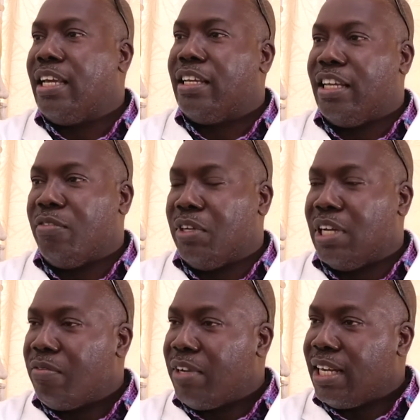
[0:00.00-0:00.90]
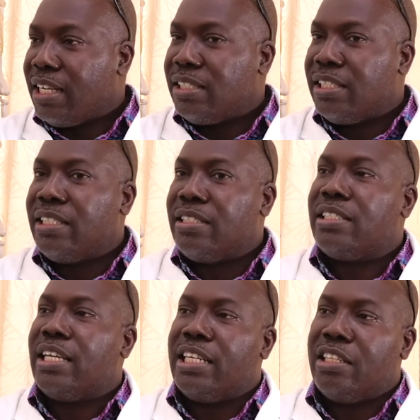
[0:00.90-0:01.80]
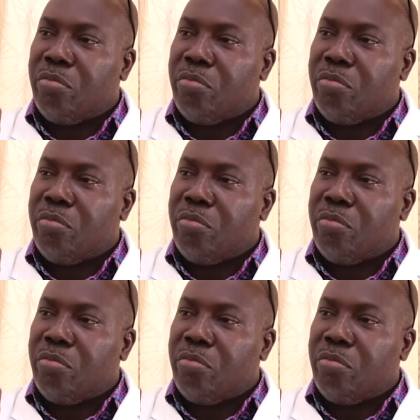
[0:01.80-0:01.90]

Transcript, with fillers: Mm. If you have an accident and it